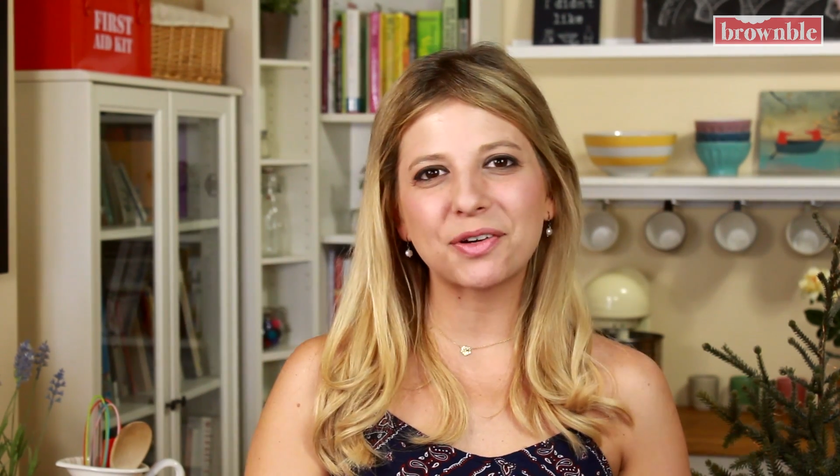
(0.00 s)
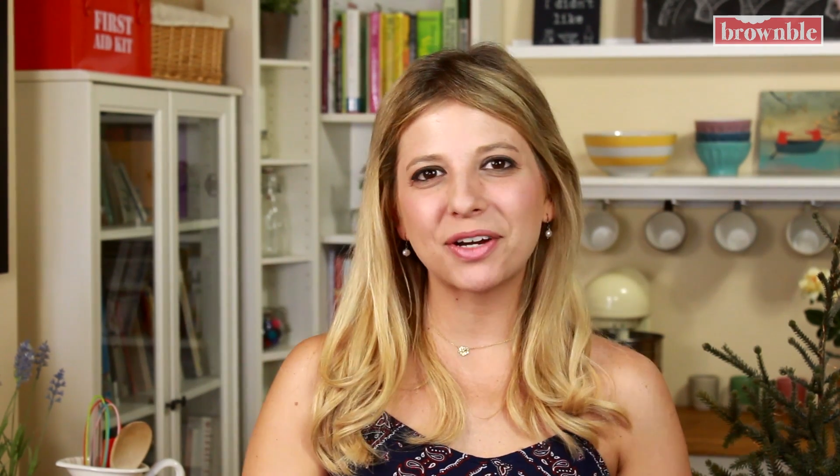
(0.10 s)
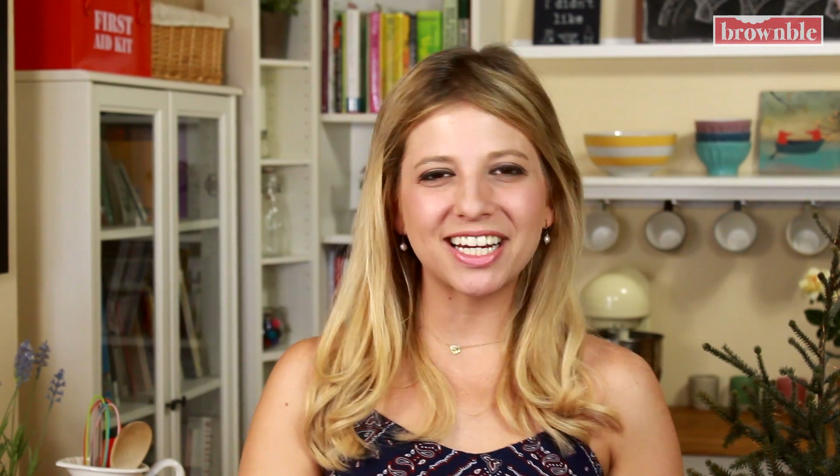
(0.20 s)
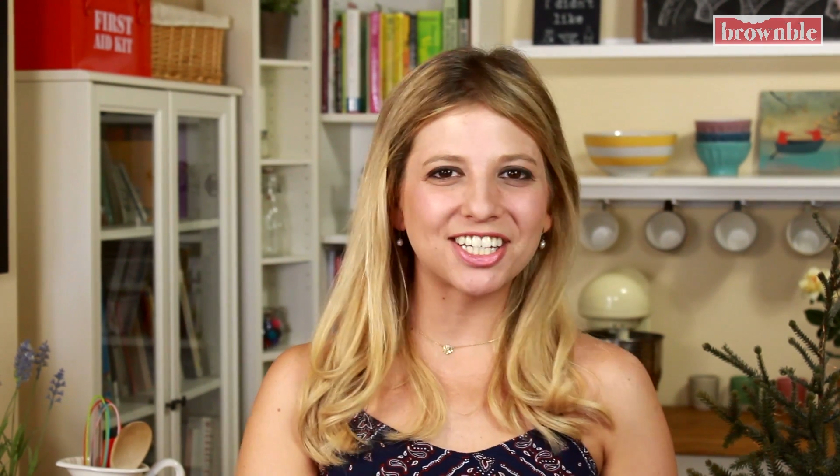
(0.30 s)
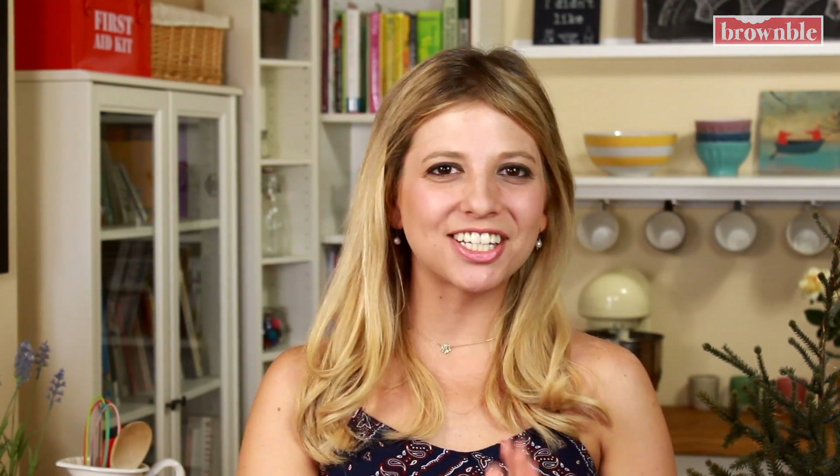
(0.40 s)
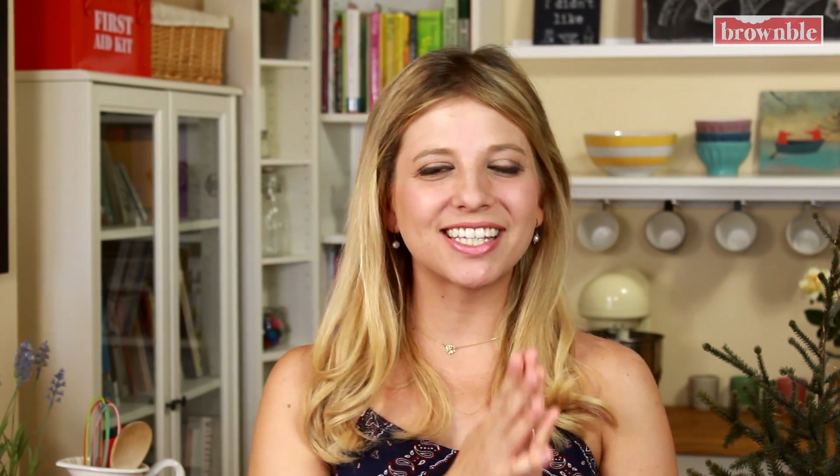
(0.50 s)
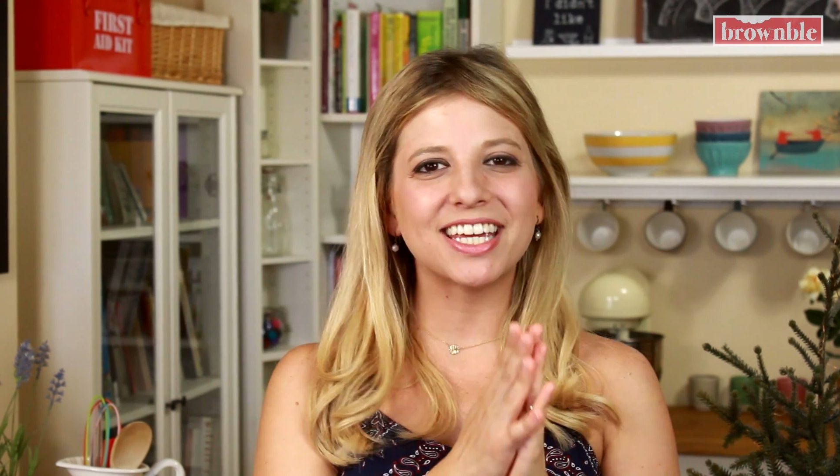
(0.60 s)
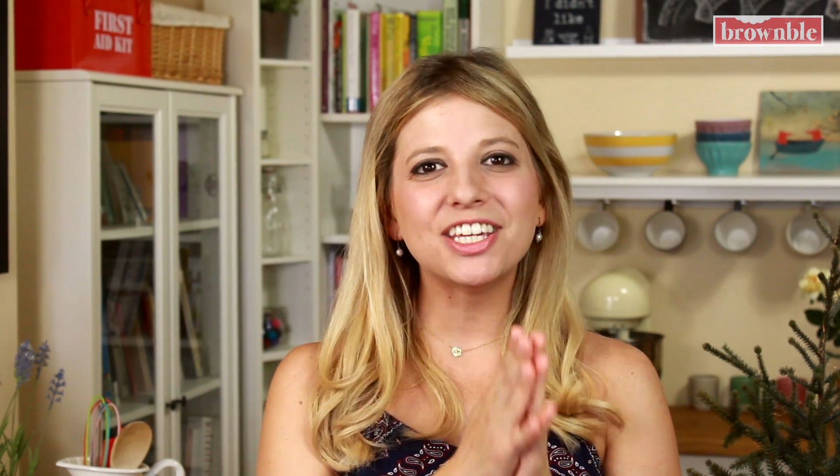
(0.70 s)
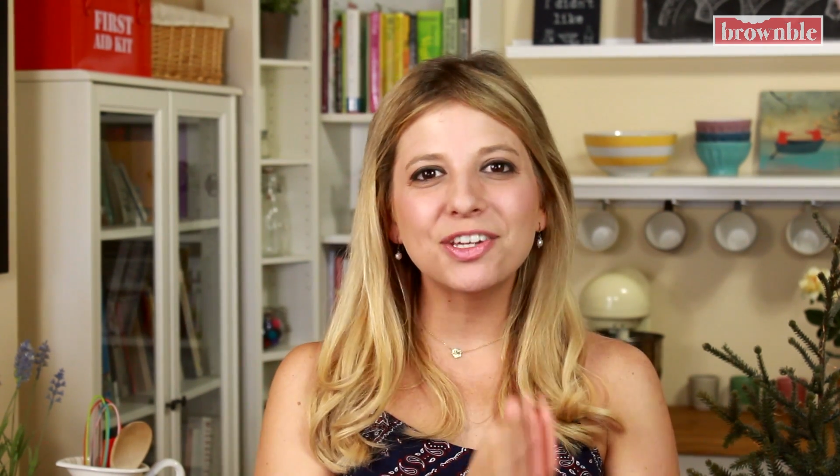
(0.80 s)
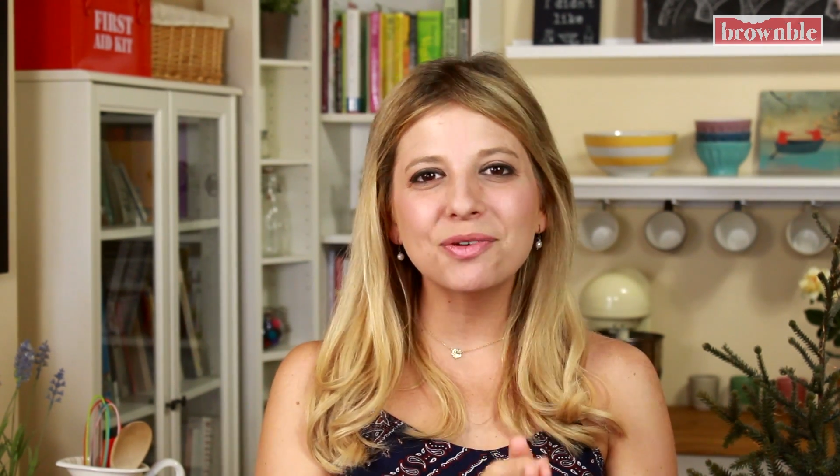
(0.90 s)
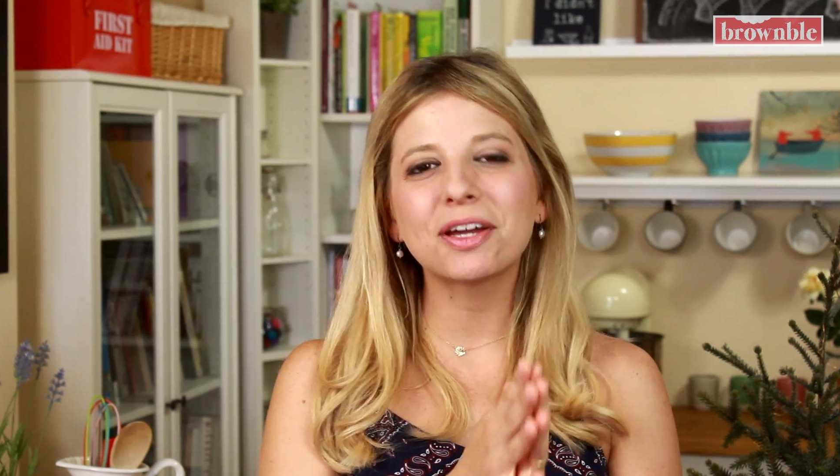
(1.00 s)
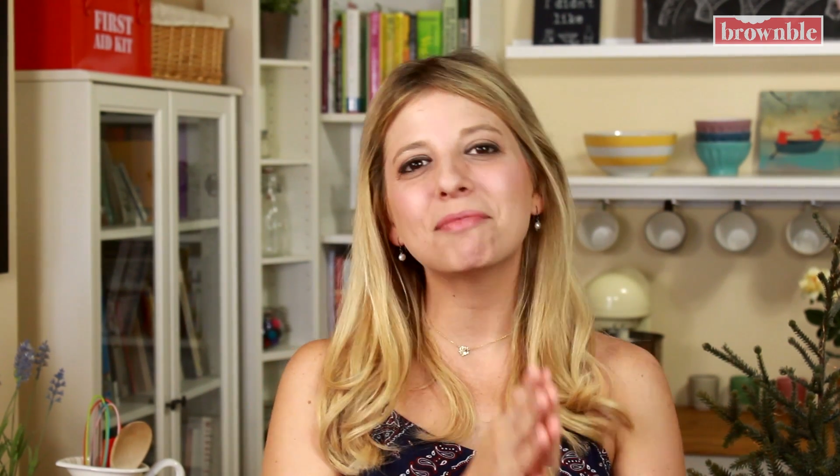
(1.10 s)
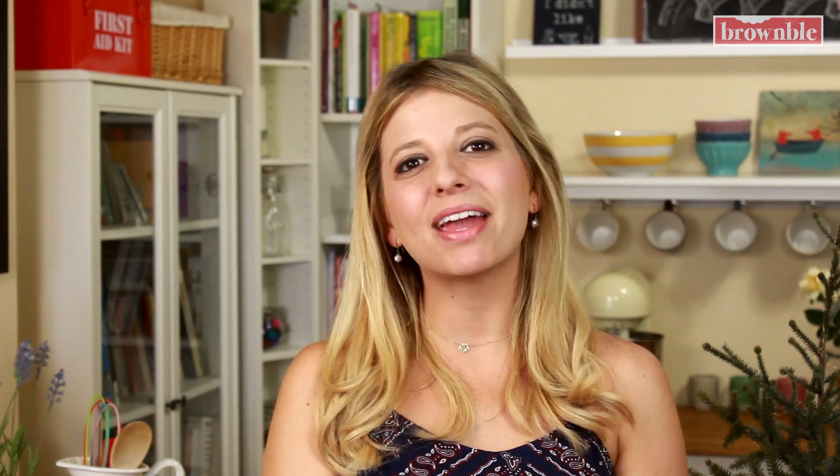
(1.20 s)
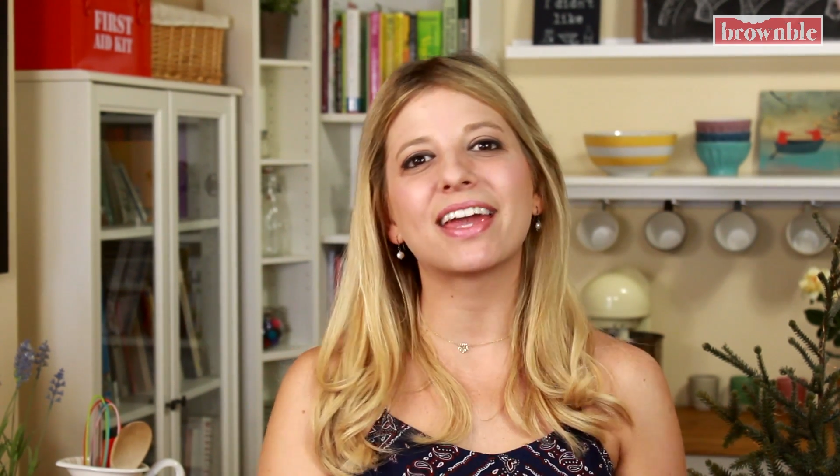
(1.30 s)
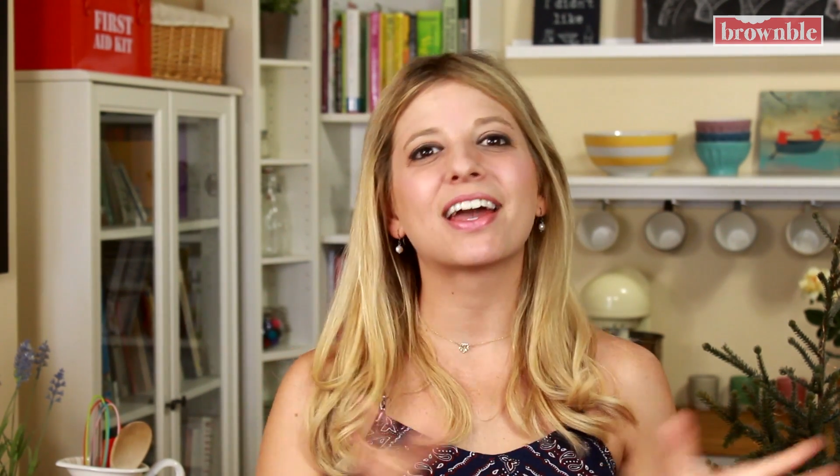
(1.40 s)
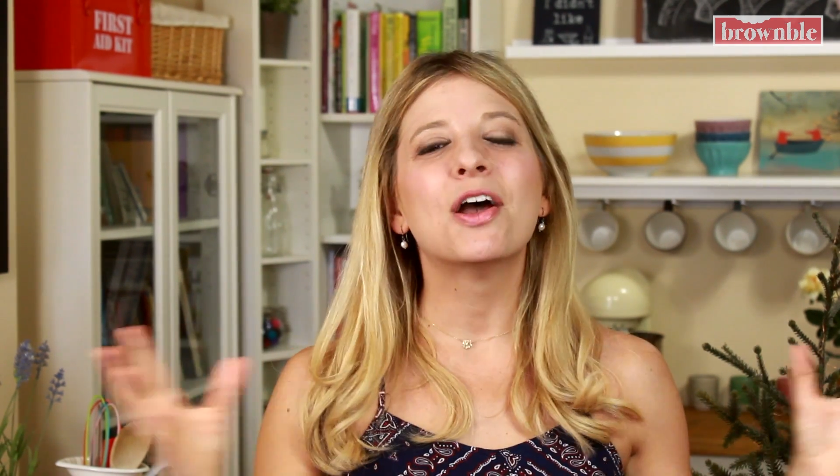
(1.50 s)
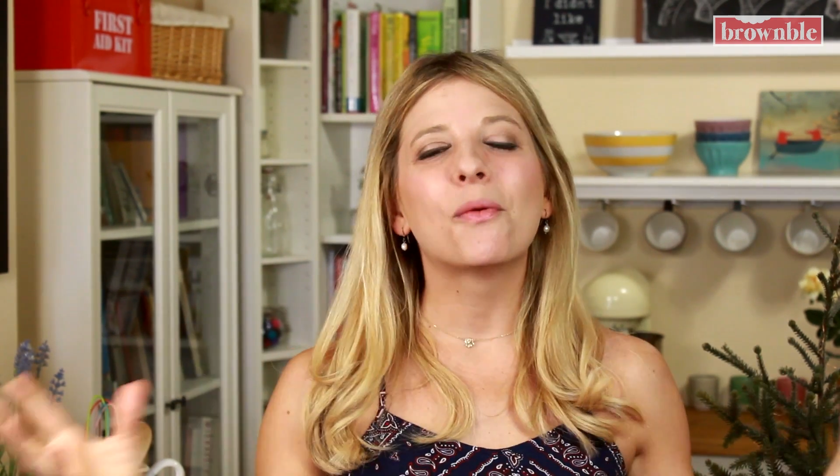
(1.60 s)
creations that you can make